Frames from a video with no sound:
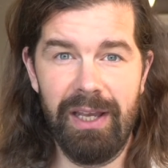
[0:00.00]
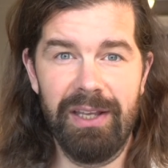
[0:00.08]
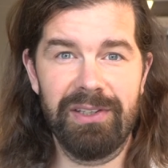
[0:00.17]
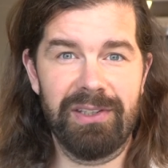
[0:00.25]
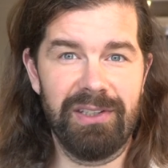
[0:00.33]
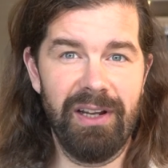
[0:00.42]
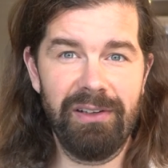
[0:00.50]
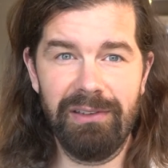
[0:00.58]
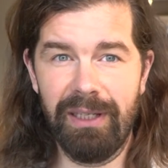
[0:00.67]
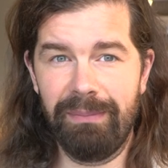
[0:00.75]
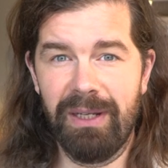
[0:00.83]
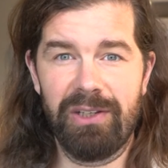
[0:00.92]
snuggled
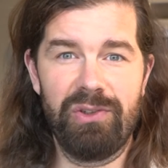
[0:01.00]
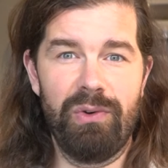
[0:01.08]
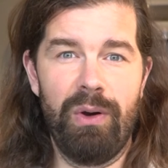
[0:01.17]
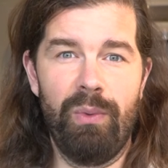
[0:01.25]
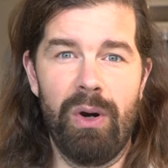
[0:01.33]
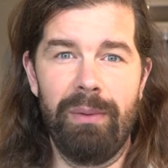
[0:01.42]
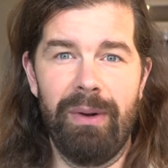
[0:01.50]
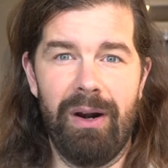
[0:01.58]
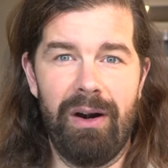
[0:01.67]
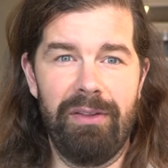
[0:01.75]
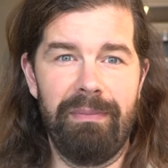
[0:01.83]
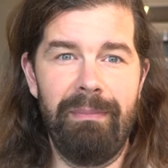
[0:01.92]
up next to a warm
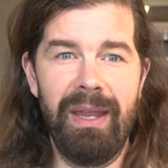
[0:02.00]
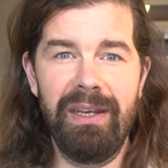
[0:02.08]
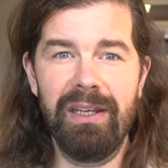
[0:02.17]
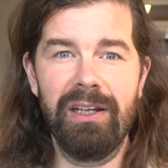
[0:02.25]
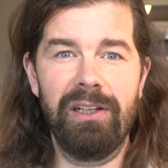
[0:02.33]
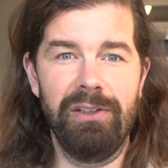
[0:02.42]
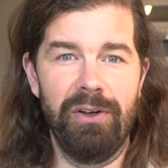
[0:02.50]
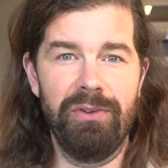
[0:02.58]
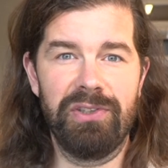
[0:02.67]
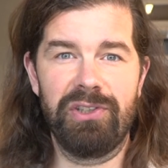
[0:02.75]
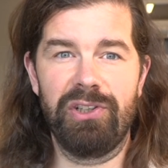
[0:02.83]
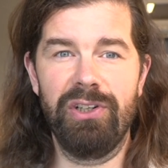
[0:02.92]
hearth, mending
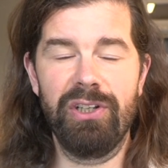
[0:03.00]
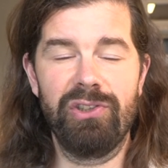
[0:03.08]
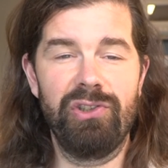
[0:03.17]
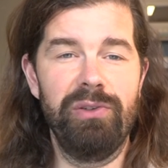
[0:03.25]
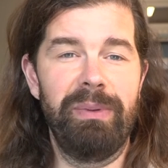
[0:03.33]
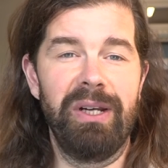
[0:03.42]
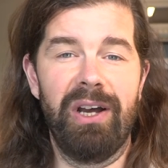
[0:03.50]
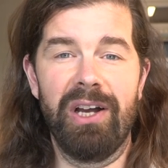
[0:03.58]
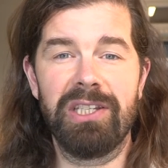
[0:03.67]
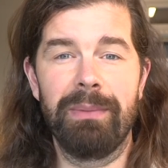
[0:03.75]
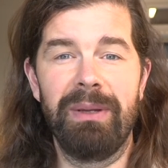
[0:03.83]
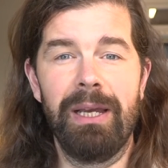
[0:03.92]
clothes, stirring soup, and
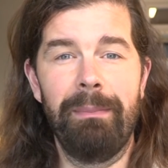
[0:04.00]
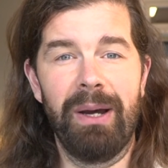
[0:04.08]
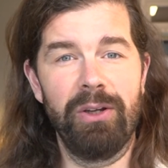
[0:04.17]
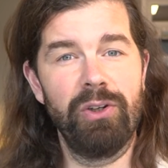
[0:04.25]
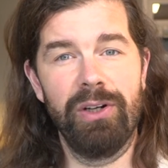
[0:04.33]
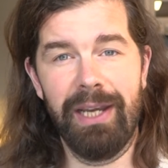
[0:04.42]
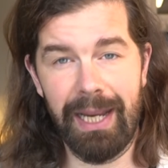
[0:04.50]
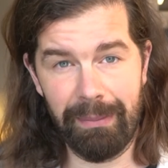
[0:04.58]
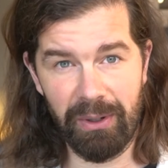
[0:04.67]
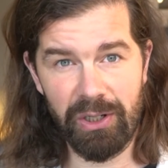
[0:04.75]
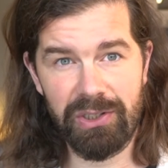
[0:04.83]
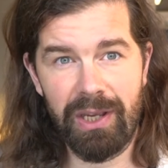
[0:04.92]
gossiping about your
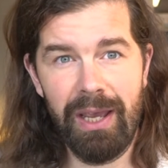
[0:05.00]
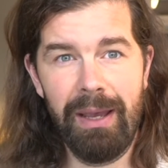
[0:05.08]
neighbors.